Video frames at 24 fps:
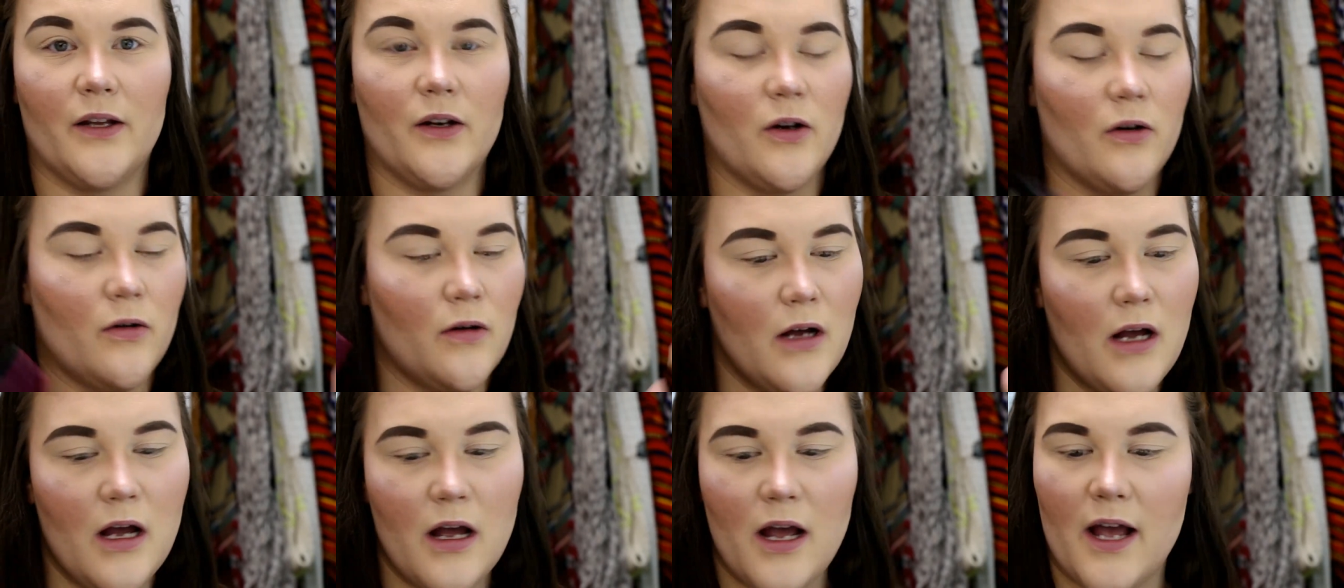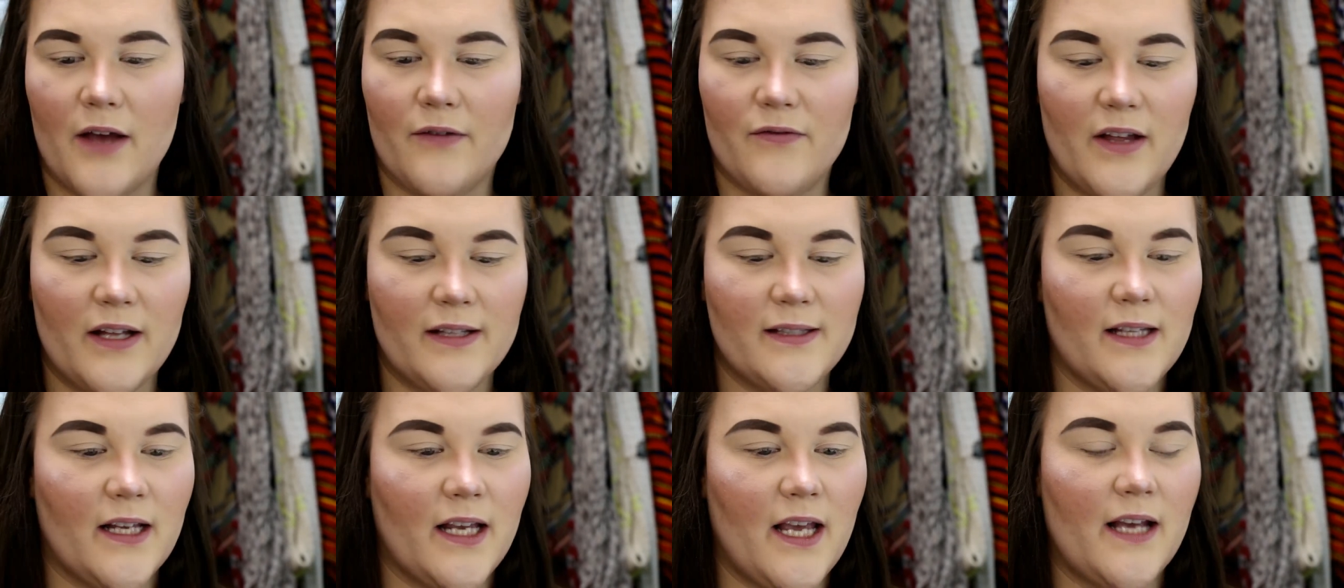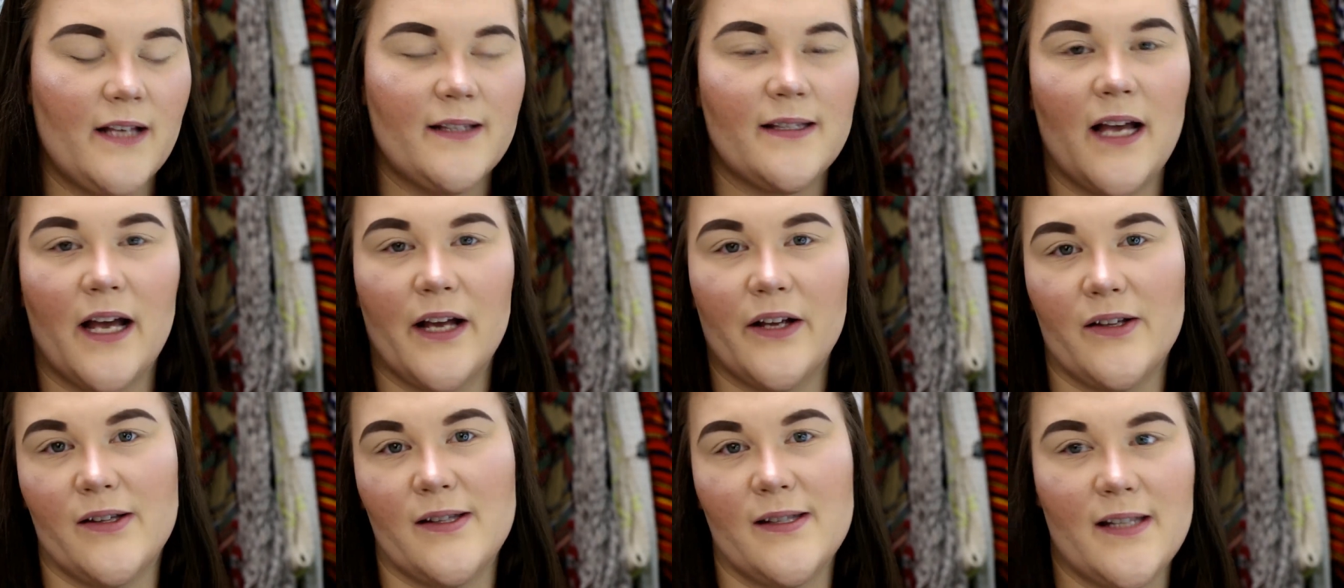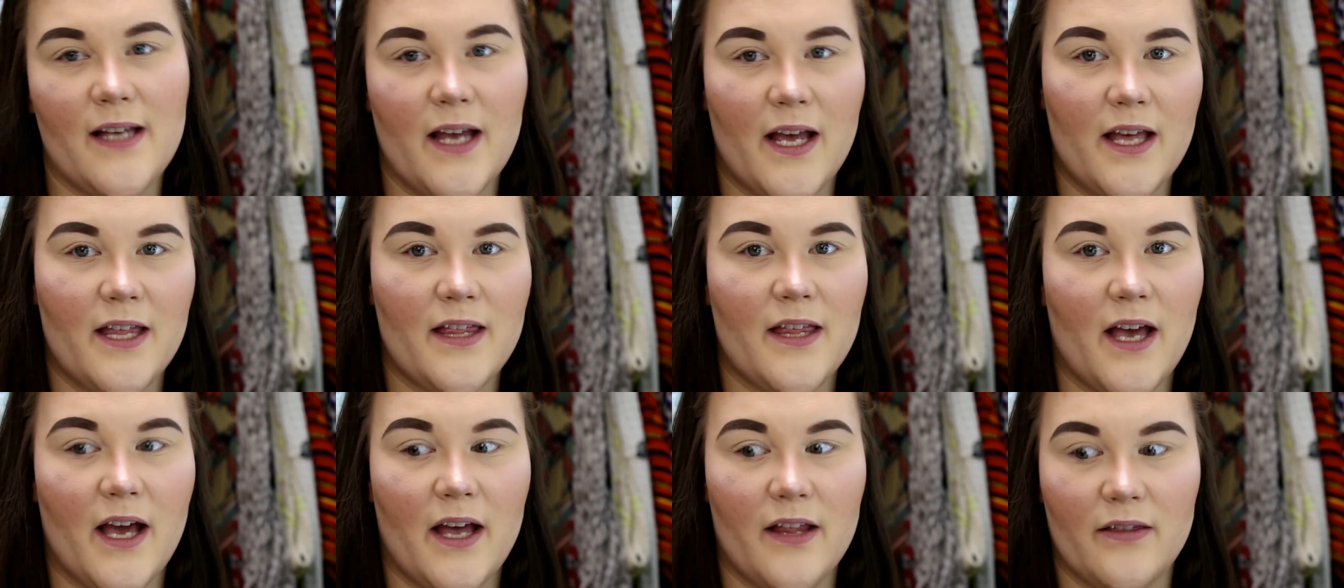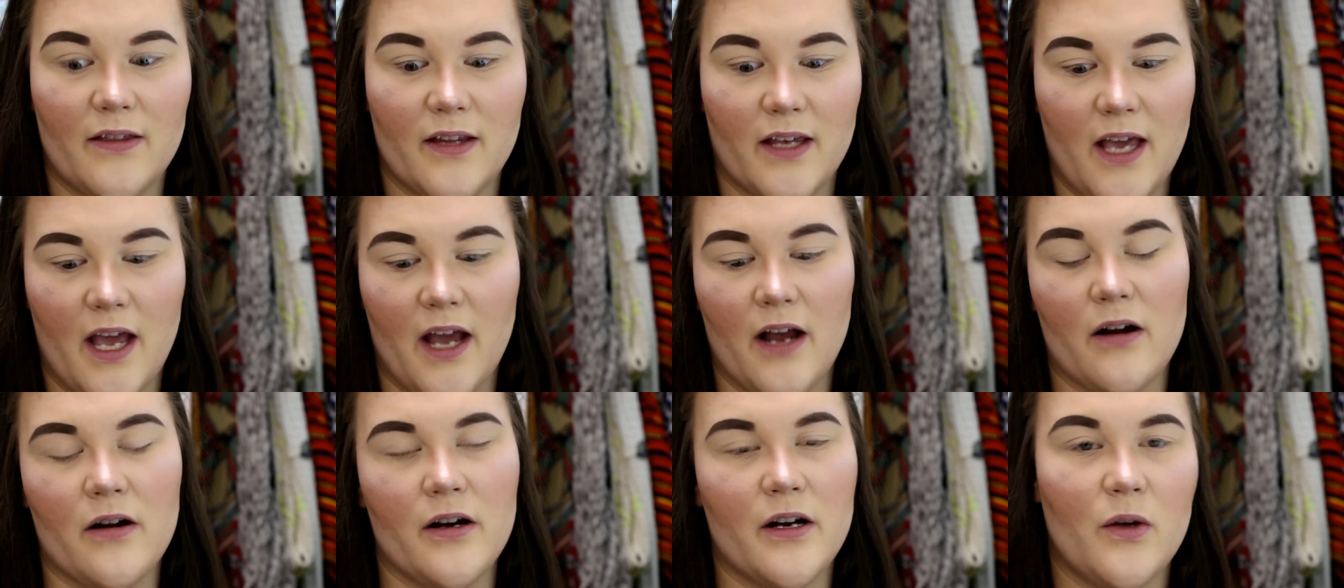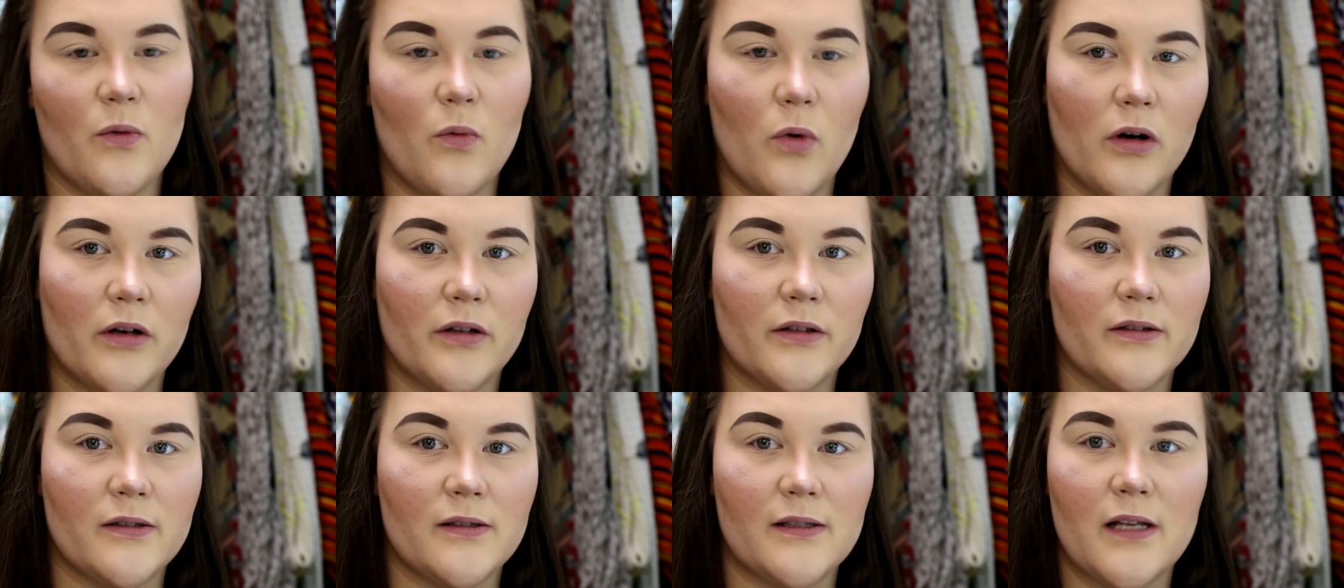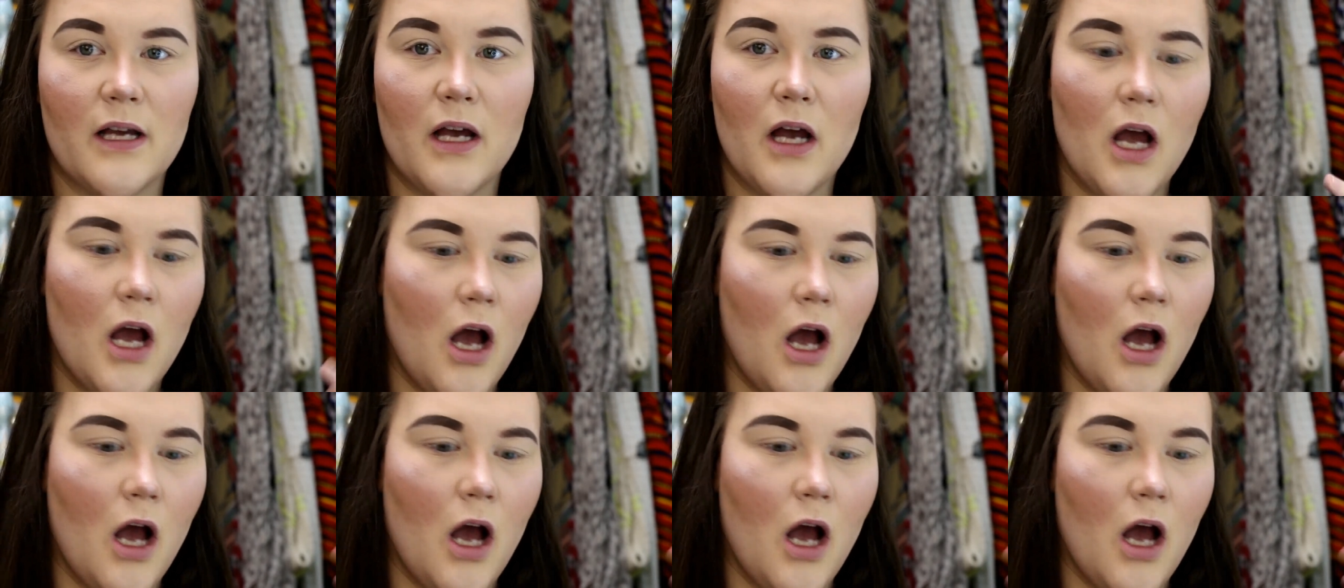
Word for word: You know, if that's the case, I could say that the Carity ones